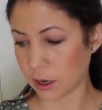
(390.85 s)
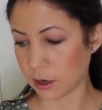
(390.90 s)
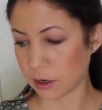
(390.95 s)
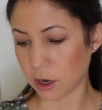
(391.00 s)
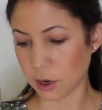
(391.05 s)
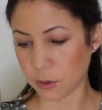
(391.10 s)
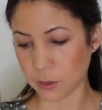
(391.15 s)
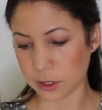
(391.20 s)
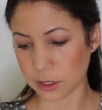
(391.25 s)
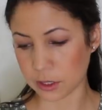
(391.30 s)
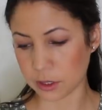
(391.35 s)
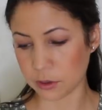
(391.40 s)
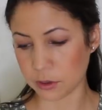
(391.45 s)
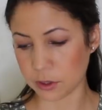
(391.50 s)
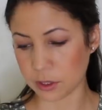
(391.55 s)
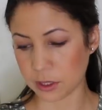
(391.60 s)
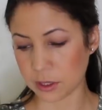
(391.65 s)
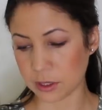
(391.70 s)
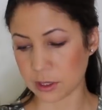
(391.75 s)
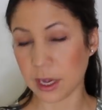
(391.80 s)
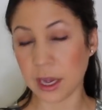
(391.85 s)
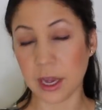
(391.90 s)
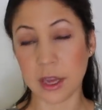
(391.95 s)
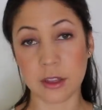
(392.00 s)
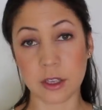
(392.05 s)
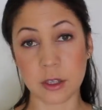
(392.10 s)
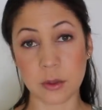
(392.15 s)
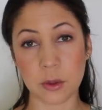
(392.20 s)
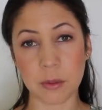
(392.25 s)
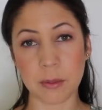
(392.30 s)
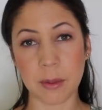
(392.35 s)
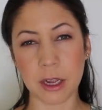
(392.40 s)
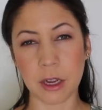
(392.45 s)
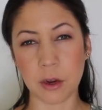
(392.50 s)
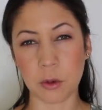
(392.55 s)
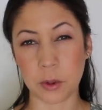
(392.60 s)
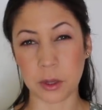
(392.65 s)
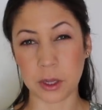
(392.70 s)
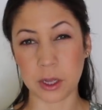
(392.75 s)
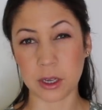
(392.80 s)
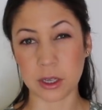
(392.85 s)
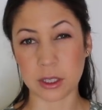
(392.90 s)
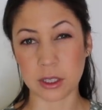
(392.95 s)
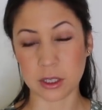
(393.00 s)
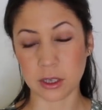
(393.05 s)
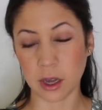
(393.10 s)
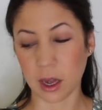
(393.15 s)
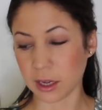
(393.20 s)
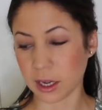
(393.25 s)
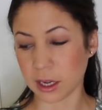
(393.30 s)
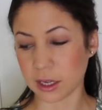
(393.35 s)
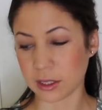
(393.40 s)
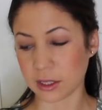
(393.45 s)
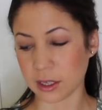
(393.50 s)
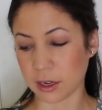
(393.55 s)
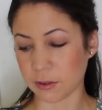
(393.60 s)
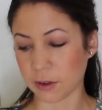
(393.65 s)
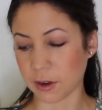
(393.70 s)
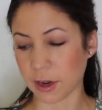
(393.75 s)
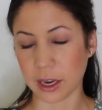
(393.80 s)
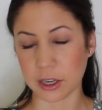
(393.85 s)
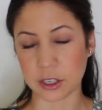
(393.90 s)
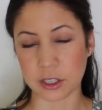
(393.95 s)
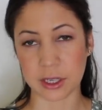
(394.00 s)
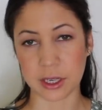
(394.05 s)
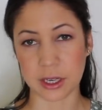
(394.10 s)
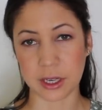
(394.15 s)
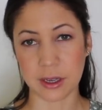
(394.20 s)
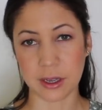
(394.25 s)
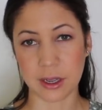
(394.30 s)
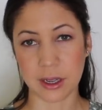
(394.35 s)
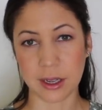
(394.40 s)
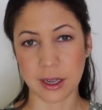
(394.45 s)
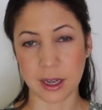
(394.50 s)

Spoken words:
No exclusions. This would make a really good stocking stuffer, actually.